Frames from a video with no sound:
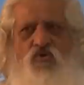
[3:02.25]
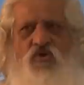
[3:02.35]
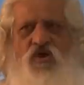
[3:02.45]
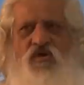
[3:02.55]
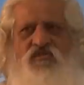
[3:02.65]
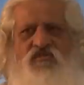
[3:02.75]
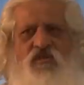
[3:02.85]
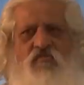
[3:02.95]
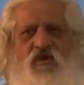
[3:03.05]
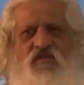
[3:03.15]

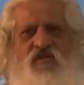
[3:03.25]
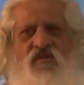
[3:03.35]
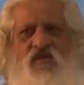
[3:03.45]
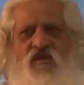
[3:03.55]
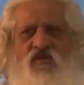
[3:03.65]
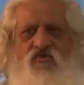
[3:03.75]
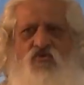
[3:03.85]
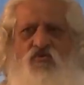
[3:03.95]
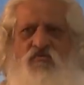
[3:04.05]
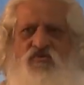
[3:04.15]
yoga samadhi.
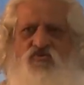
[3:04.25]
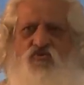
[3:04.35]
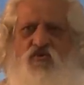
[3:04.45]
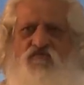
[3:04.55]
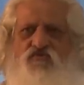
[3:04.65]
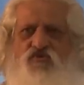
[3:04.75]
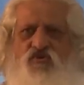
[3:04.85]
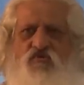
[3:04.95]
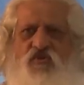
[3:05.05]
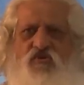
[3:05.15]
Yoga means total
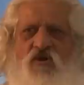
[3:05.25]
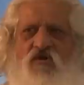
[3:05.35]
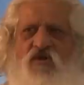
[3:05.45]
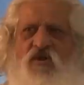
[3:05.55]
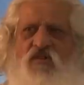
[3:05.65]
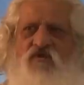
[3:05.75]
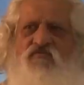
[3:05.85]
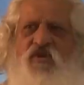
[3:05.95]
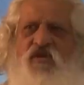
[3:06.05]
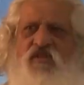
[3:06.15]
fusion with God.
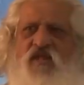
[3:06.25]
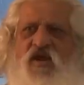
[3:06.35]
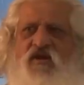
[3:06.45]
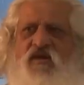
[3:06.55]
They've taken